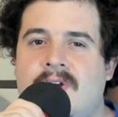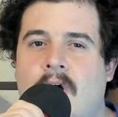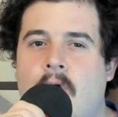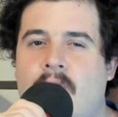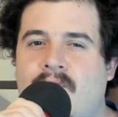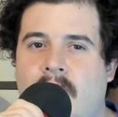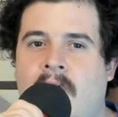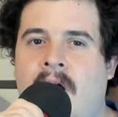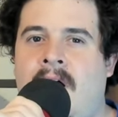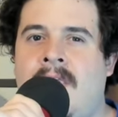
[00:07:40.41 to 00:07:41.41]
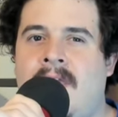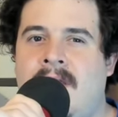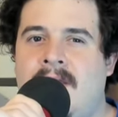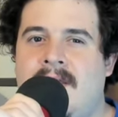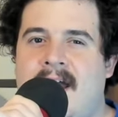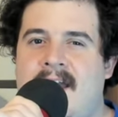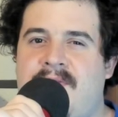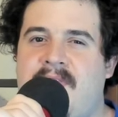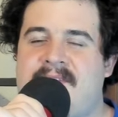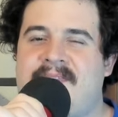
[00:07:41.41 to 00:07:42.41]
Overall, I
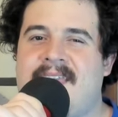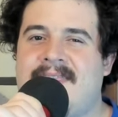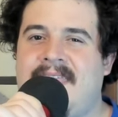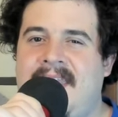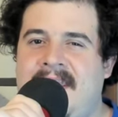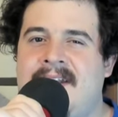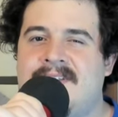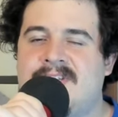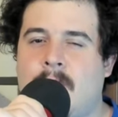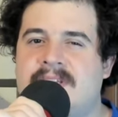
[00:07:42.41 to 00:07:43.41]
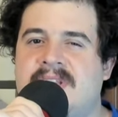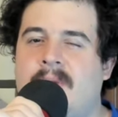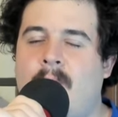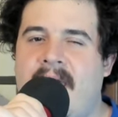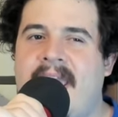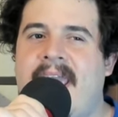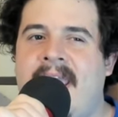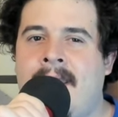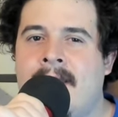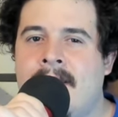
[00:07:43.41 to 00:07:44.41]
think they leaned towards the
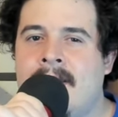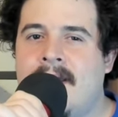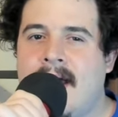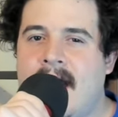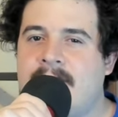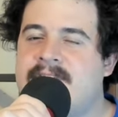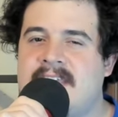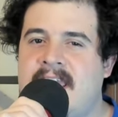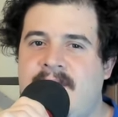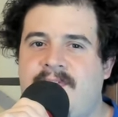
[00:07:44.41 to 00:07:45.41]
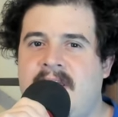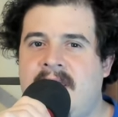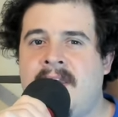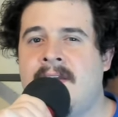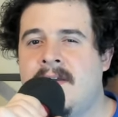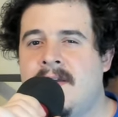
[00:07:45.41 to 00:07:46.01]
way of safety,